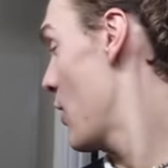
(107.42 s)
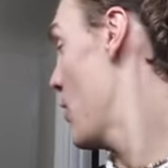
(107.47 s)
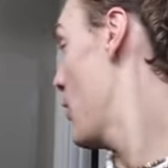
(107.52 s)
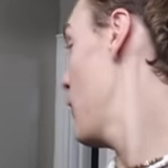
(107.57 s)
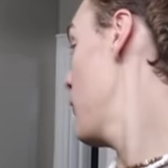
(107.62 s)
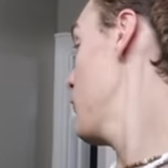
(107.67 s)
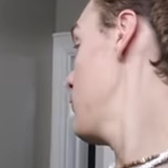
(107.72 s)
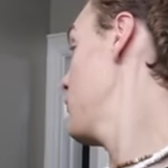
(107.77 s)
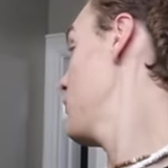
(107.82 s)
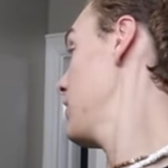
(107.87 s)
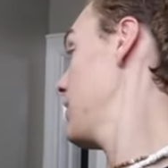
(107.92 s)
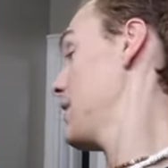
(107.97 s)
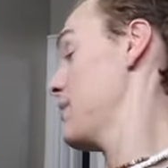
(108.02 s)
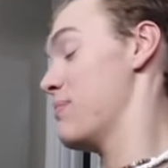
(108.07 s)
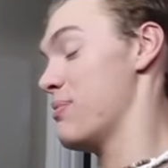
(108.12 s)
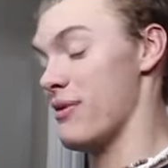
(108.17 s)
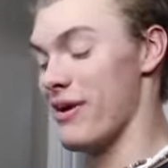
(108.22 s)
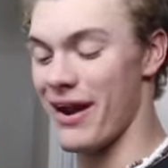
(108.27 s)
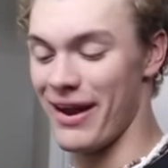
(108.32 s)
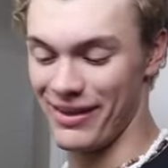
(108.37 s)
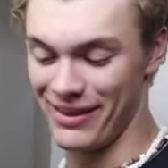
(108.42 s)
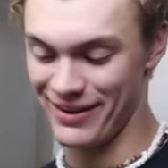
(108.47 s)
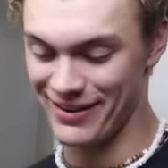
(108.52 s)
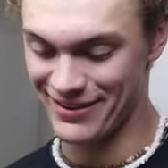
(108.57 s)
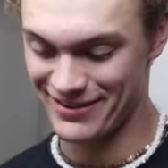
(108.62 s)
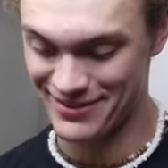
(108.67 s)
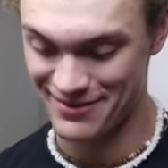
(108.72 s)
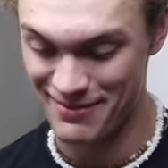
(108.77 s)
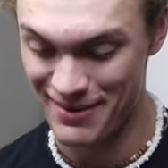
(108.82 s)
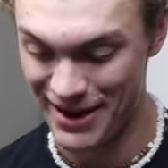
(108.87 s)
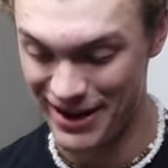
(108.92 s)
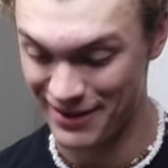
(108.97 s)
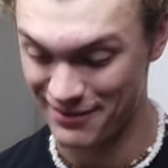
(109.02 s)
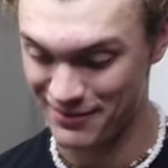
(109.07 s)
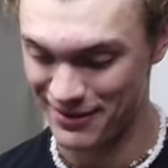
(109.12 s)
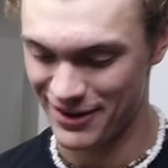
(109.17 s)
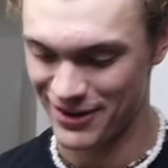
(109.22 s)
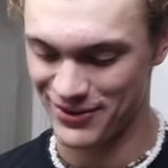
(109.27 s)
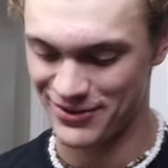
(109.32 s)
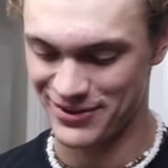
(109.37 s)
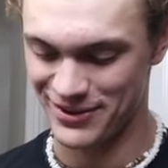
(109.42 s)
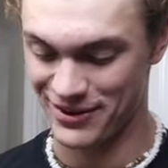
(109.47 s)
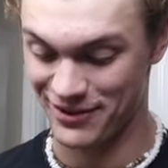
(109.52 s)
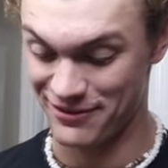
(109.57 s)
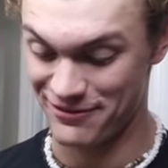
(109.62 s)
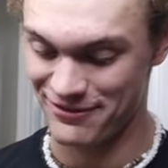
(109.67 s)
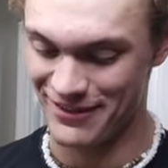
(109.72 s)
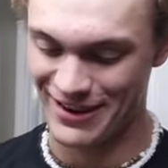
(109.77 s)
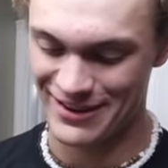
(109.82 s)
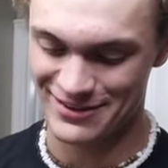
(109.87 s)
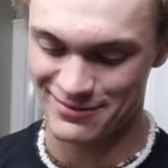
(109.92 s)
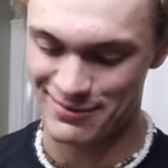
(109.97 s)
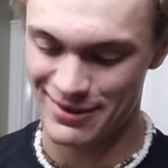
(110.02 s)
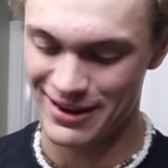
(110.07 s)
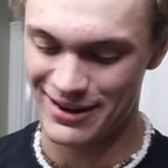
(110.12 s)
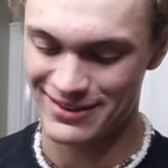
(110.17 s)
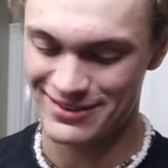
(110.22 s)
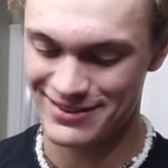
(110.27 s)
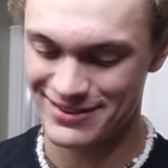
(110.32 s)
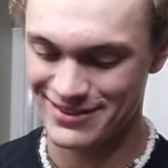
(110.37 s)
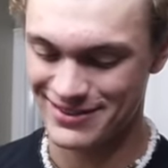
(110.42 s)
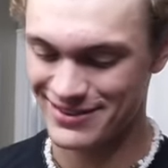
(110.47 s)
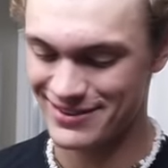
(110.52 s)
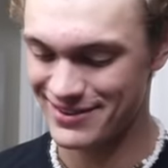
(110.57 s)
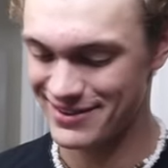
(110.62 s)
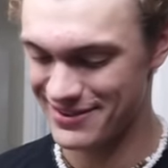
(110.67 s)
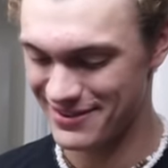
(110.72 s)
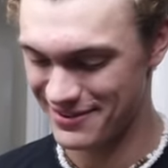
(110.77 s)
Hopefully Briley doesn't mind me using her face masks.